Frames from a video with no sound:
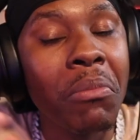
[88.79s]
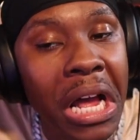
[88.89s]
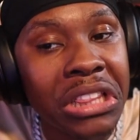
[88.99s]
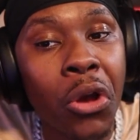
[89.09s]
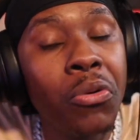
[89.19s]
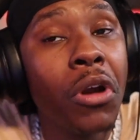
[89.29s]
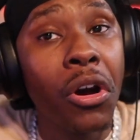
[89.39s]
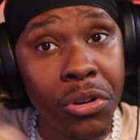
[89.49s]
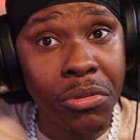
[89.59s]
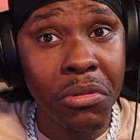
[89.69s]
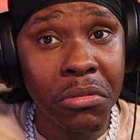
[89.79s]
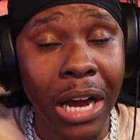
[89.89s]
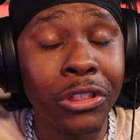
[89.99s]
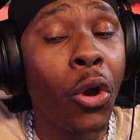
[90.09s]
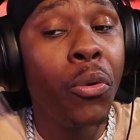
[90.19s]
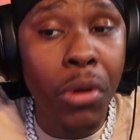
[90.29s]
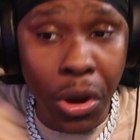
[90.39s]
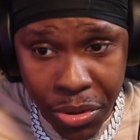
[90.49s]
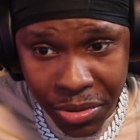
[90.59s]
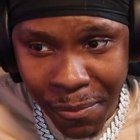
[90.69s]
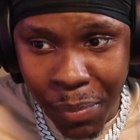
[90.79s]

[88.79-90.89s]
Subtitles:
I don't know.